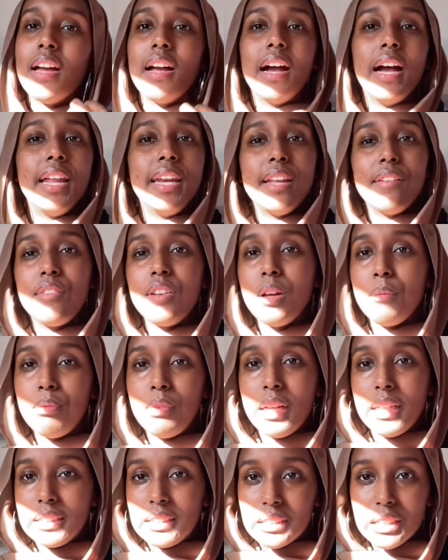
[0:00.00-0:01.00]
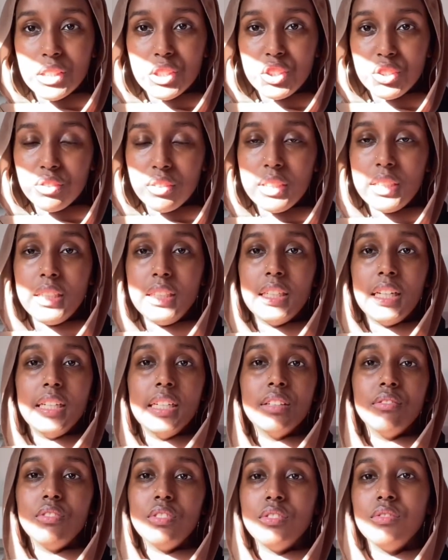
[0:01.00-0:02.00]
I never applied sunscreen. I
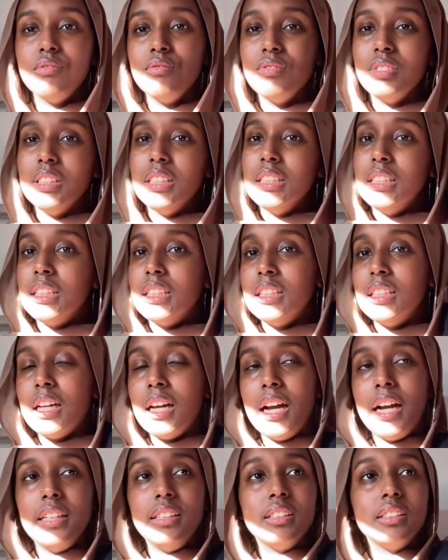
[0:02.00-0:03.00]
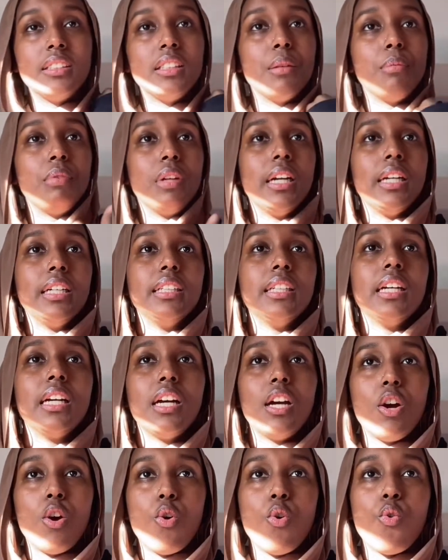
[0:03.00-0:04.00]
never really did that. I just applied
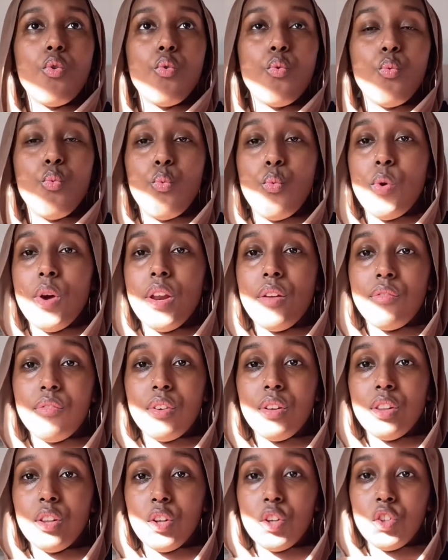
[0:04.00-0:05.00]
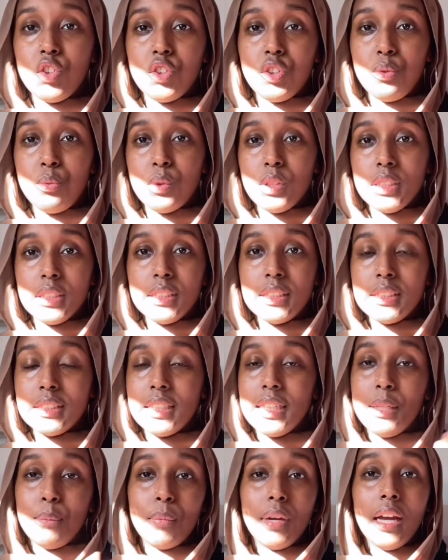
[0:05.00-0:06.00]
whatever lotion was
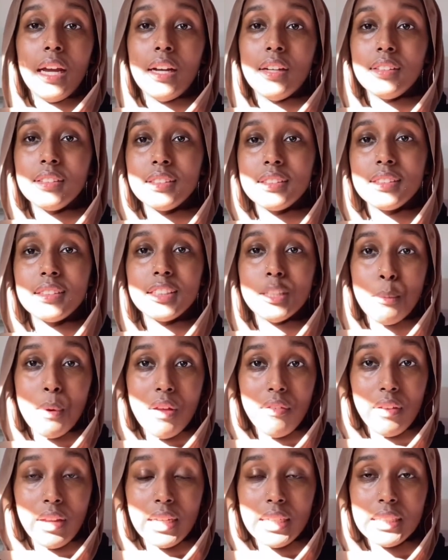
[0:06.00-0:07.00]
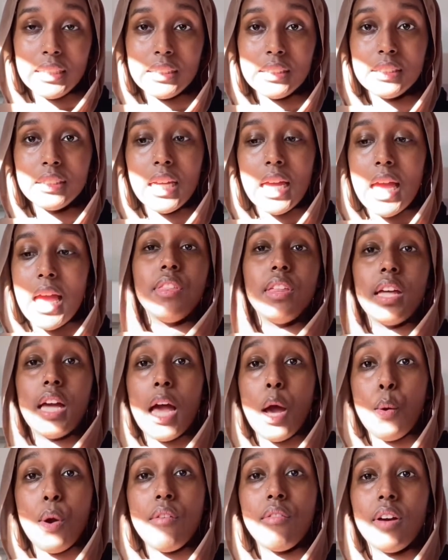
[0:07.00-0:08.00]
in my house to my face. But
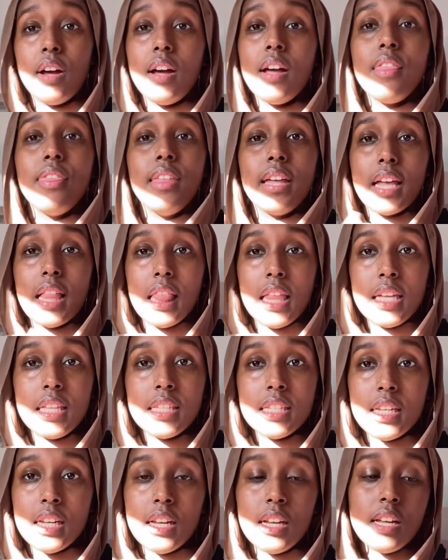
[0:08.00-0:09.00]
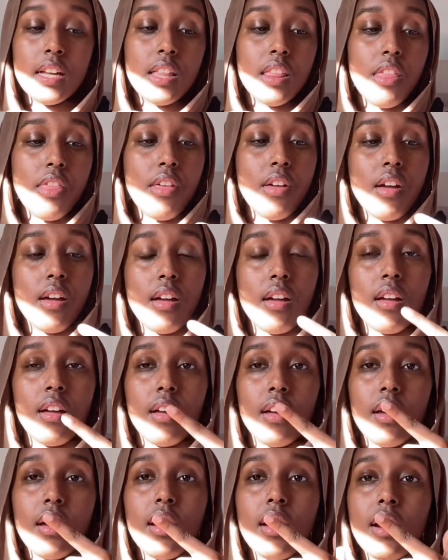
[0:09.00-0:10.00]
however, the cleanser, the
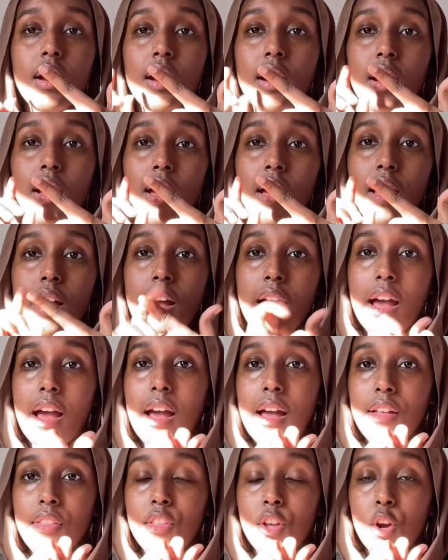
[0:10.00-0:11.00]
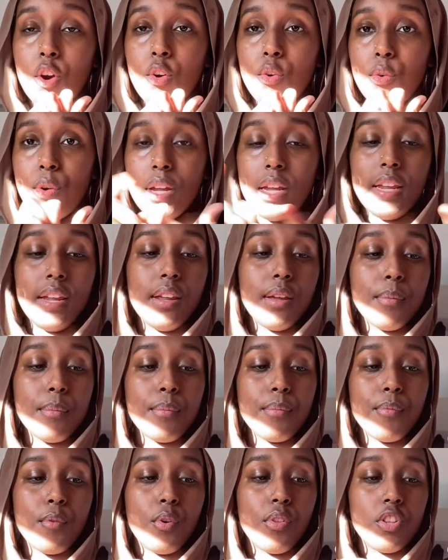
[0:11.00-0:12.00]
the cream
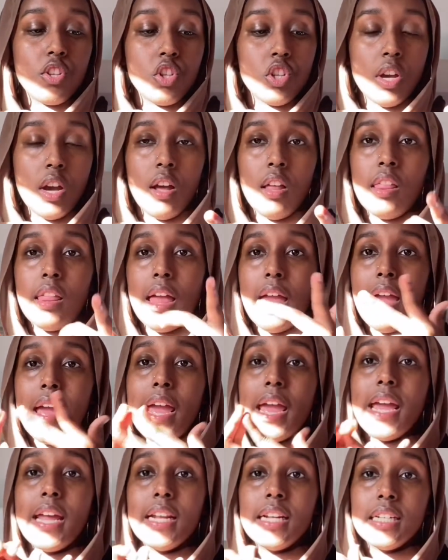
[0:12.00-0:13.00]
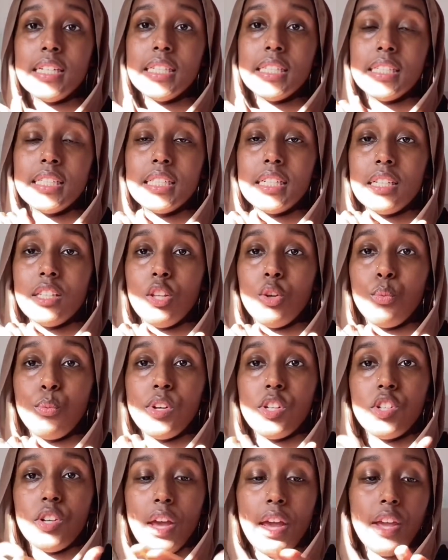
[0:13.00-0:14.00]
or the gel and the
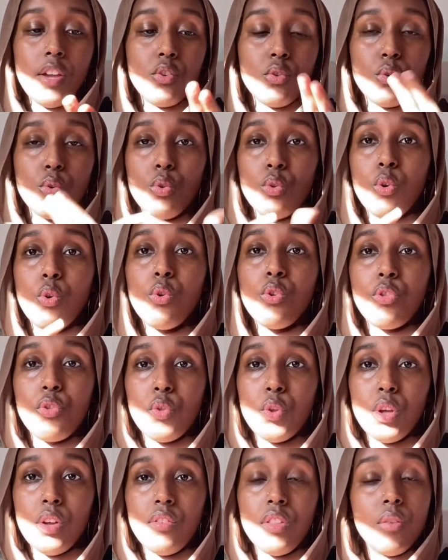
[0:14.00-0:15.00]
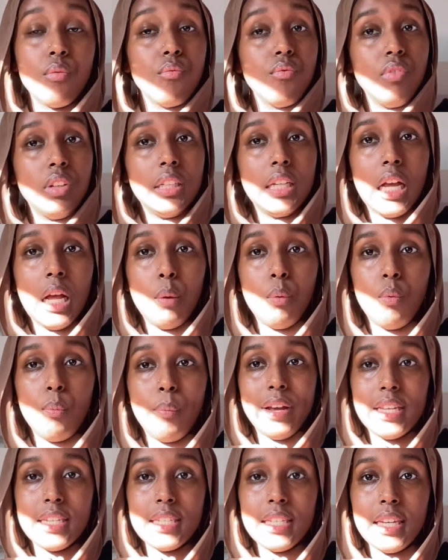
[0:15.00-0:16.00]
witch hazel, all three of them really helped with
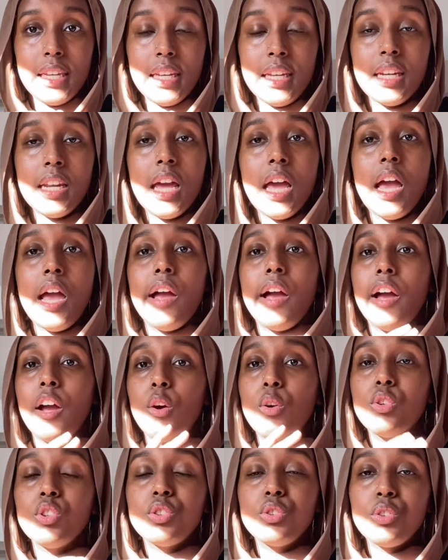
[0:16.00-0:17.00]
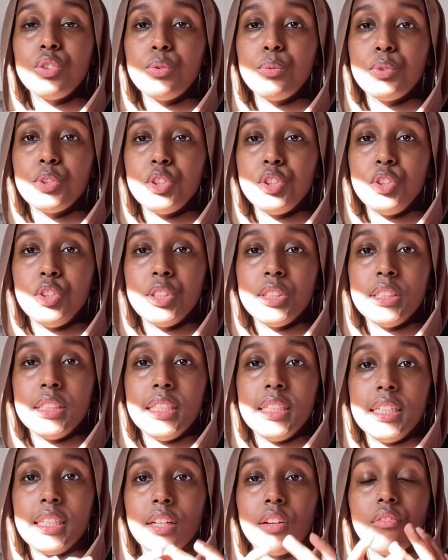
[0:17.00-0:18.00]
skin. I also was
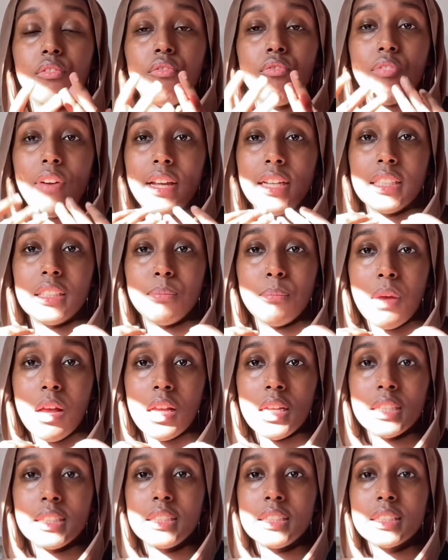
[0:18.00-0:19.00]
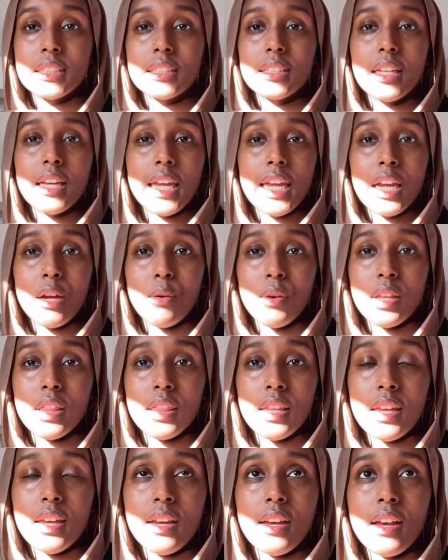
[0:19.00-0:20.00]
using face masks here and
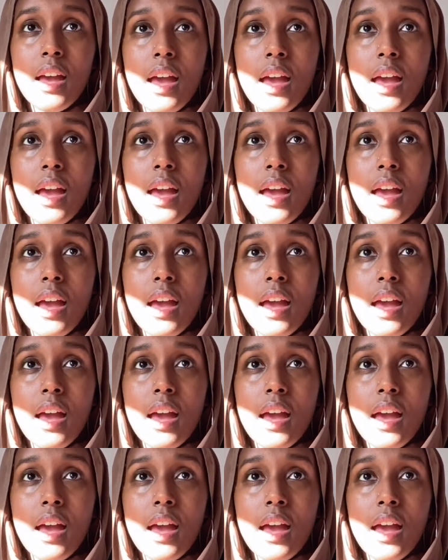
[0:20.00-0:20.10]
there.